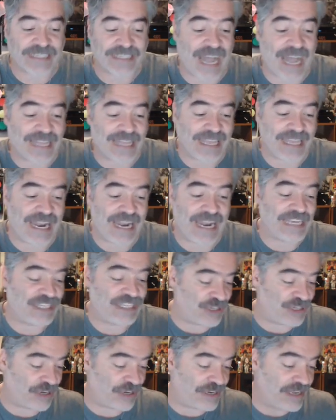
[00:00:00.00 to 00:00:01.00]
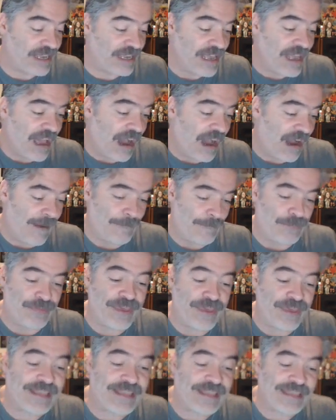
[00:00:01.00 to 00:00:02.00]
Not that I should
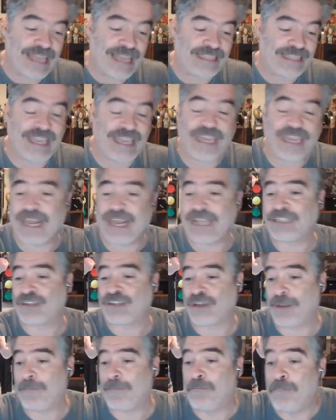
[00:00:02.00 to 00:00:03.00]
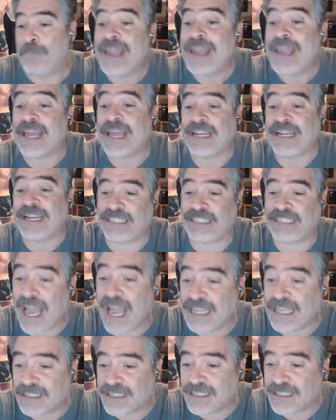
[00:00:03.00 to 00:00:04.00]
think that TNA is going to make any
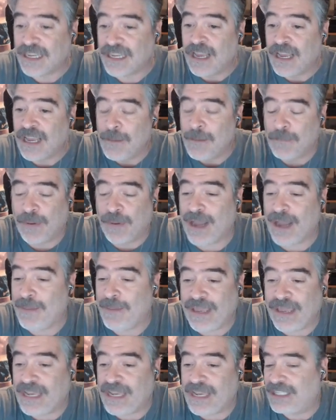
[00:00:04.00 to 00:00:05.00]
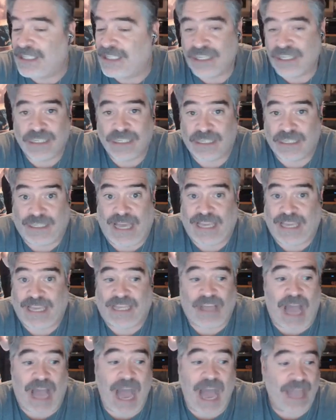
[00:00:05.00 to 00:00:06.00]
sense, but I mean, it's just like,
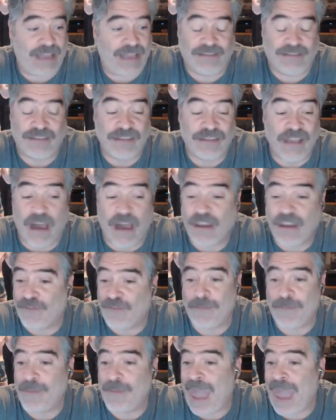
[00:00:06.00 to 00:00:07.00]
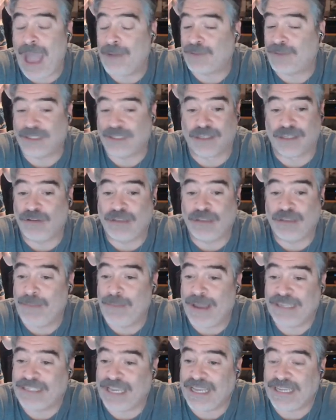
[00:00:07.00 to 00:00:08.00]
none of it absolutely
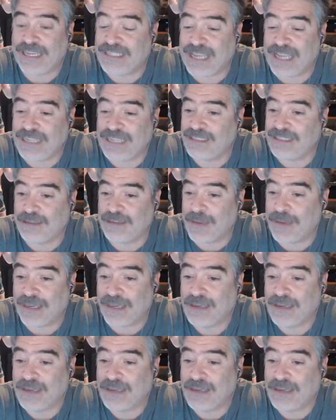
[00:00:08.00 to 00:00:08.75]
makes any sense to me.